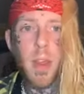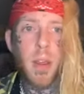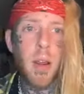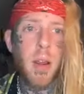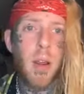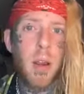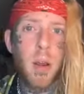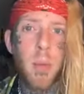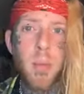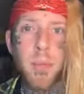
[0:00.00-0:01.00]

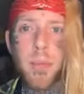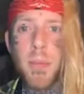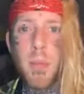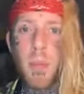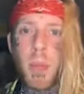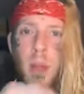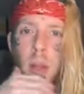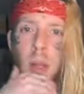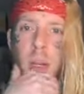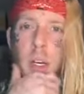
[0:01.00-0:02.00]
Um,
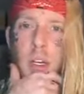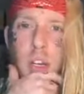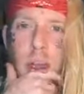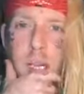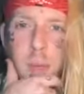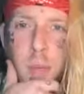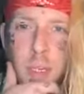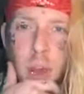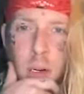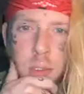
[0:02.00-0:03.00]
Jacqueline
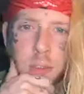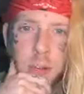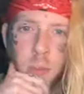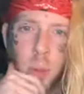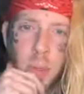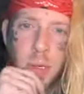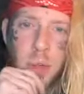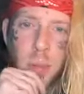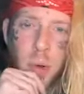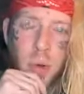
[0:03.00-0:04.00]
McDonald says, "What means
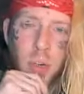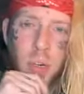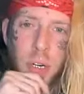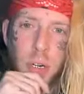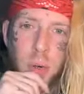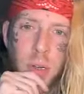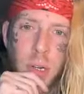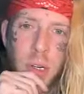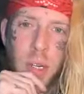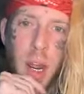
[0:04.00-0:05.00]
the most to you in the
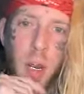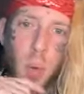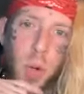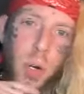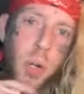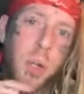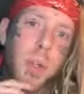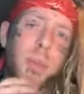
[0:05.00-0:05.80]
entire world?"